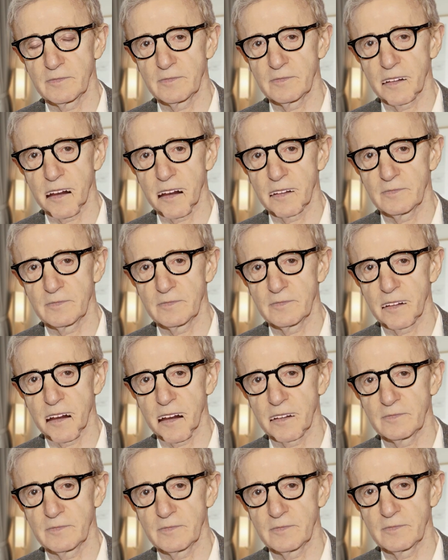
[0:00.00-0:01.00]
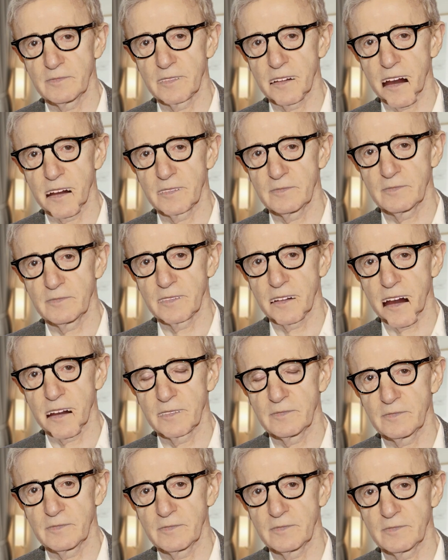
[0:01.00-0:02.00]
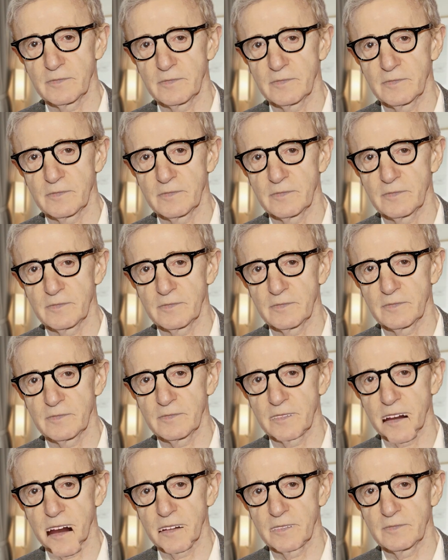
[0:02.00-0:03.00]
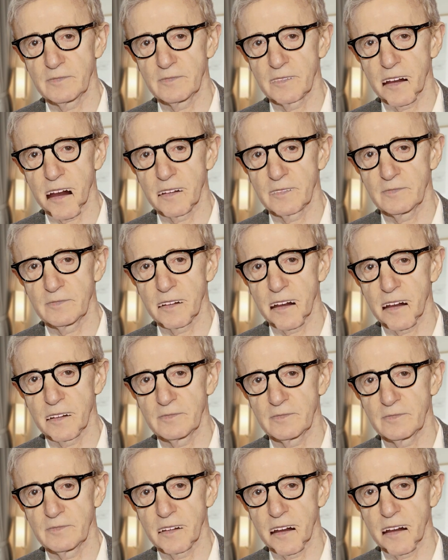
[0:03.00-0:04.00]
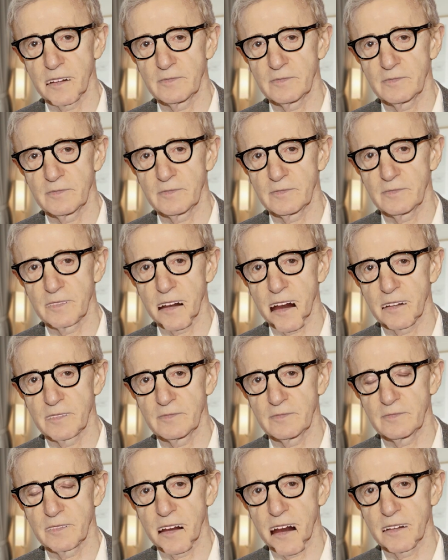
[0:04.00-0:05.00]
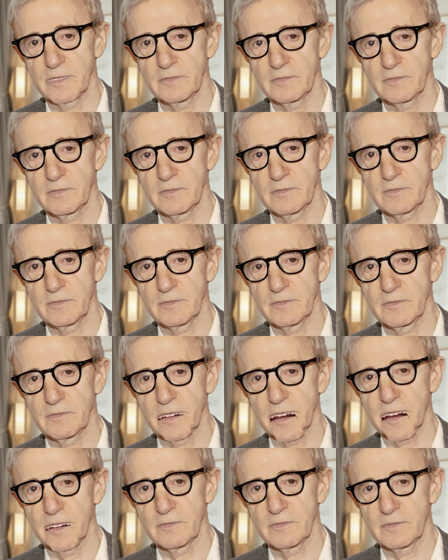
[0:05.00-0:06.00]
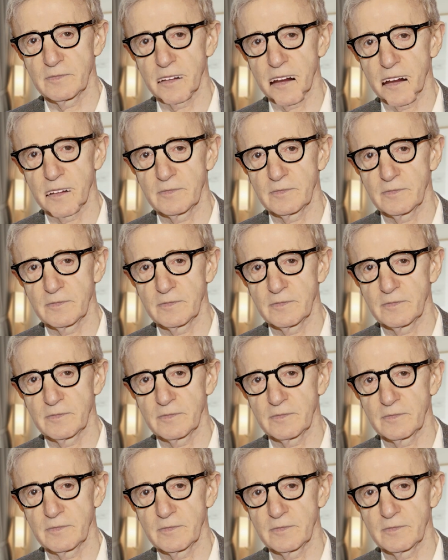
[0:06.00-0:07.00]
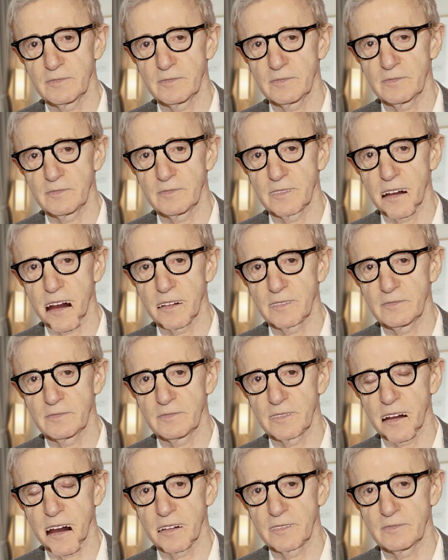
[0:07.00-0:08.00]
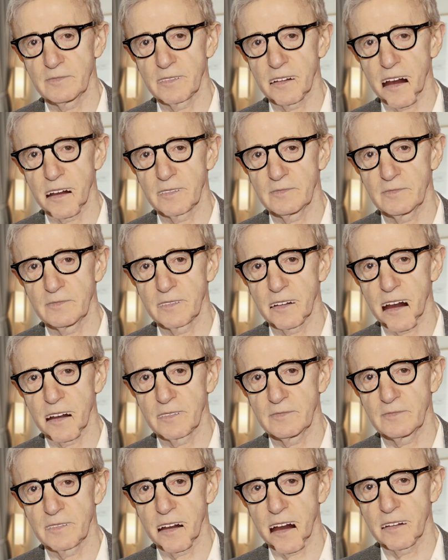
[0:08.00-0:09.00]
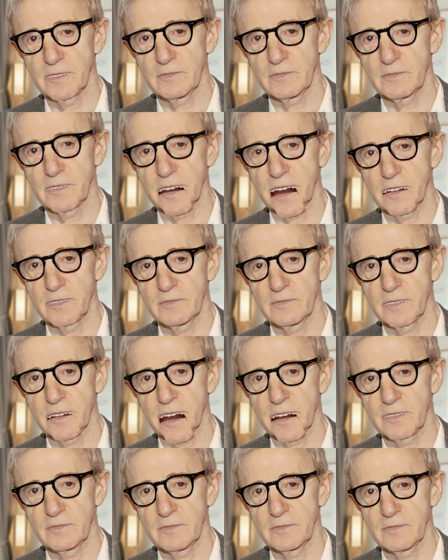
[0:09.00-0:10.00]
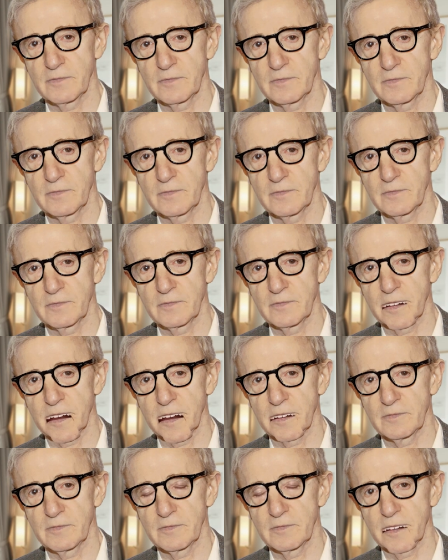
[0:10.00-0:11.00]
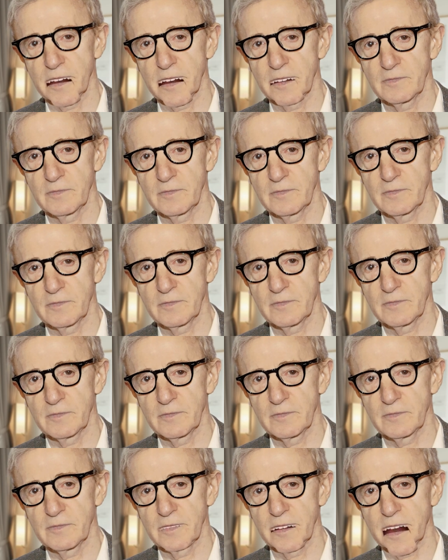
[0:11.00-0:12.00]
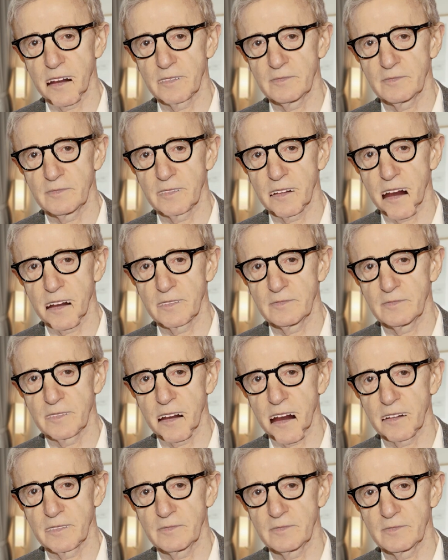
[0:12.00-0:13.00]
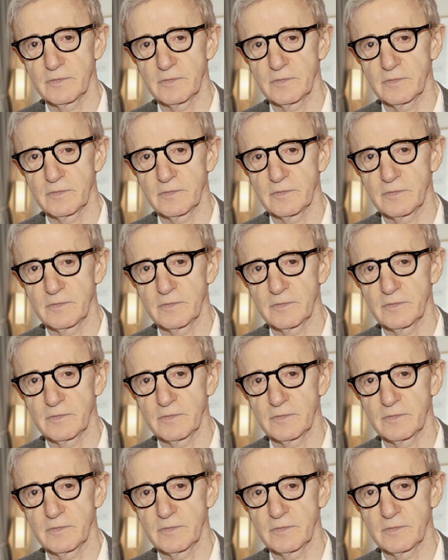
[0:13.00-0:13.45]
Hi, everyone. This is Woody. Boy, I really don't know what to say on these things. It's my first time. I will say I like long walks along the water, maybe in Battery Park or Chelsea.